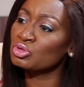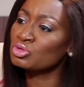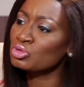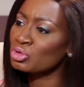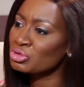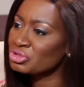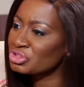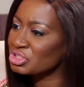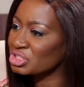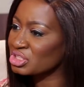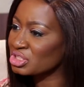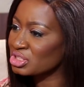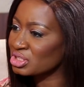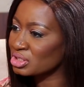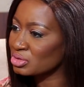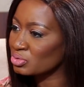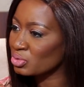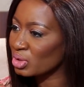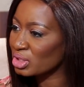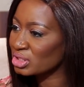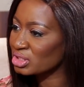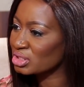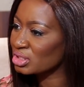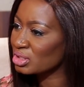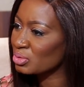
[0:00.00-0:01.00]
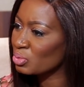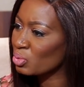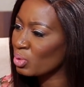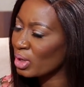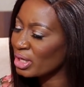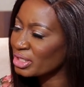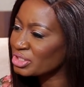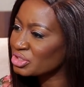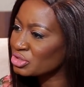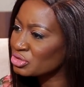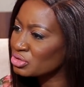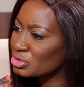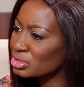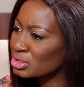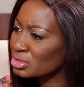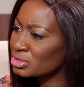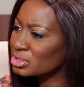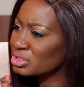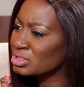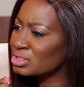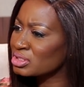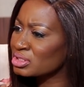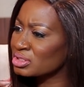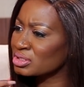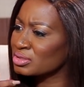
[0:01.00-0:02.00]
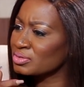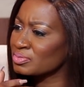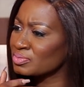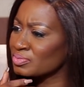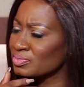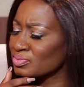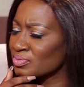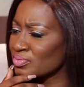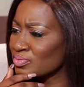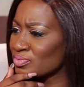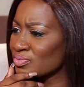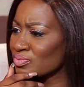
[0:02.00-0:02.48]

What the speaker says: You saw Chin Chin, Waje. Why did you sell Chin Chin?